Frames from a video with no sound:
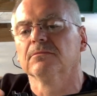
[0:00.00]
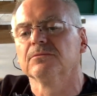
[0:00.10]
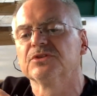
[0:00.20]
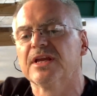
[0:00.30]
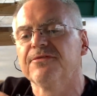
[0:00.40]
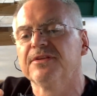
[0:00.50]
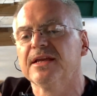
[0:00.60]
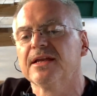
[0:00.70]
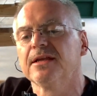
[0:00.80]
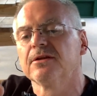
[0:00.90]
safety
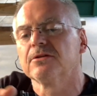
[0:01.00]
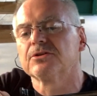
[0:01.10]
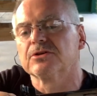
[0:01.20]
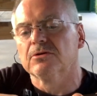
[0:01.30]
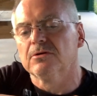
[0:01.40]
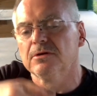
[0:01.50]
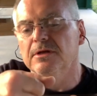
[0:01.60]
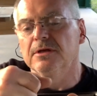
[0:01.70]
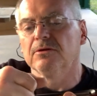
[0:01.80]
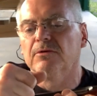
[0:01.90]
on here, so
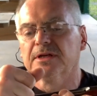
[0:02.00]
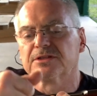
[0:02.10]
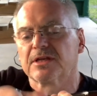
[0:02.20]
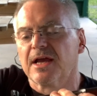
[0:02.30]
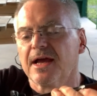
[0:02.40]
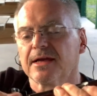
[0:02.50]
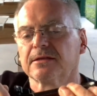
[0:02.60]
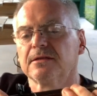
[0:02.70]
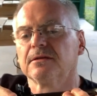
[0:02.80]
when it's cocked,